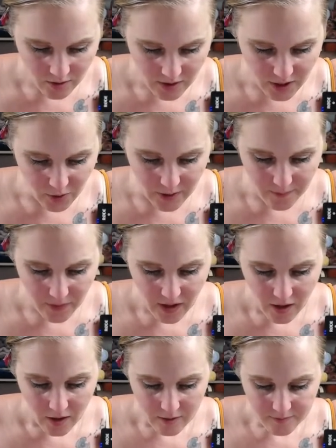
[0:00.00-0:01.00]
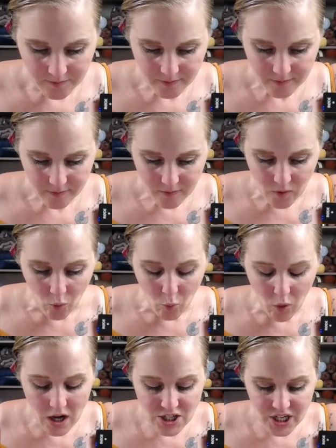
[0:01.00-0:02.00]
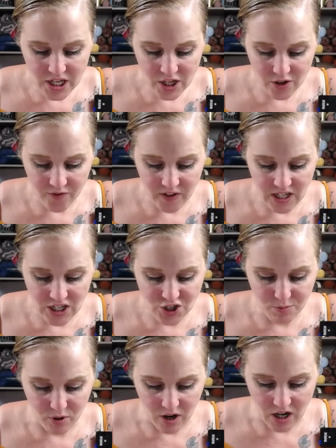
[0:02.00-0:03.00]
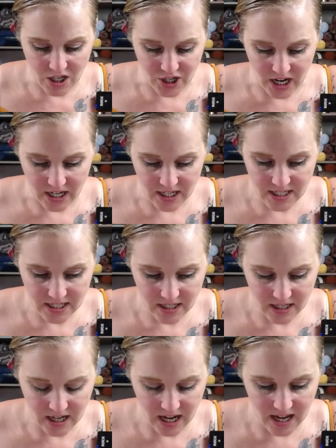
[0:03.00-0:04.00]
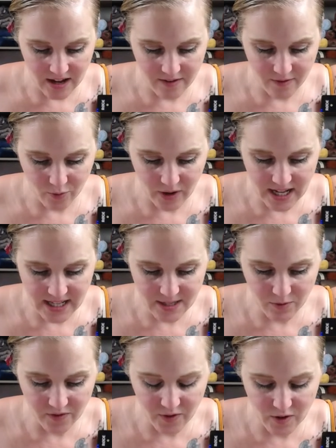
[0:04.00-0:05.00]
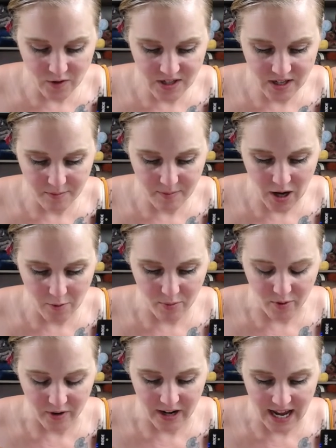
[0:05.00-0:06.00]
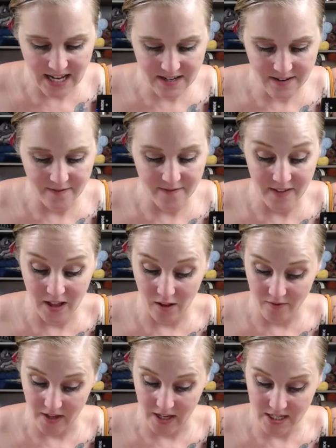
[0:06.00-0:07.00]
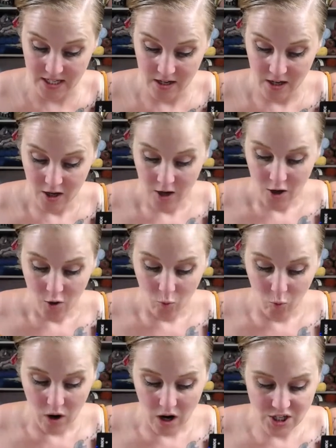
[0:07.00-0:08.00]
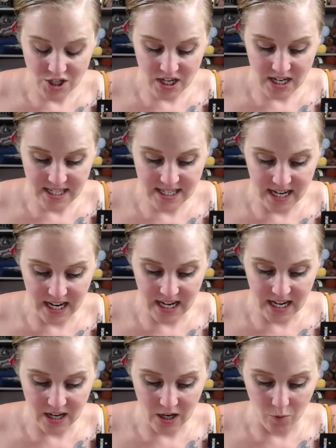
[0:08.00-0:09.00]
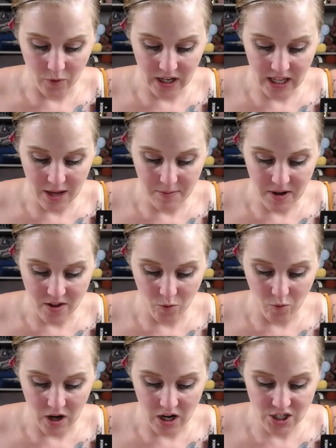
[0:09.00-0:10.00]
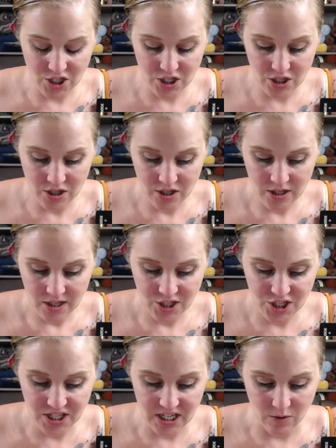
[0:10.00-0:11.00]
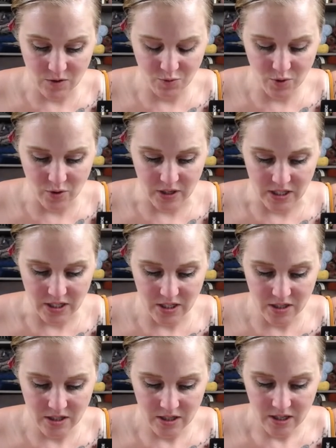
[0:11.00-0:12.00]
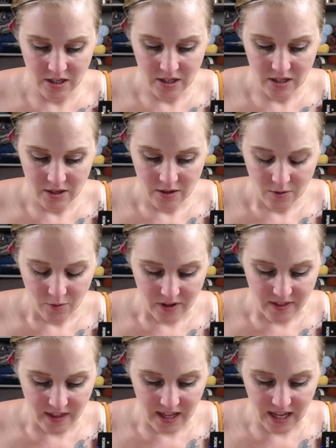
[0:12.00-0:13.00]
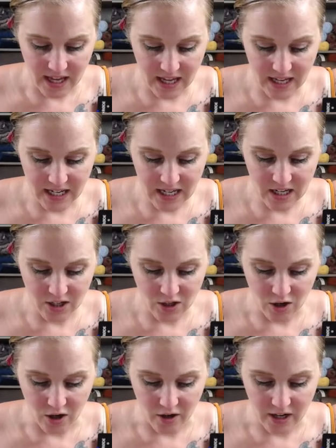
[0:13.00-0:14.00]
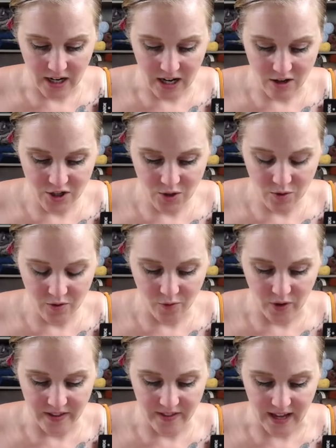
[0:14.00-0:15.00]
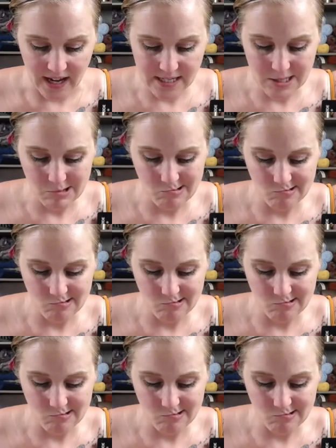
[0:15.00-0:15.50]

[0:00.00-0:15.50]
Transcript: There you are. Washing your finished project. I've read some reviews about Bernat Velvet, washed as stated, and when it came out of the wash, she said it was ruined with any yarn. How do you avoid that?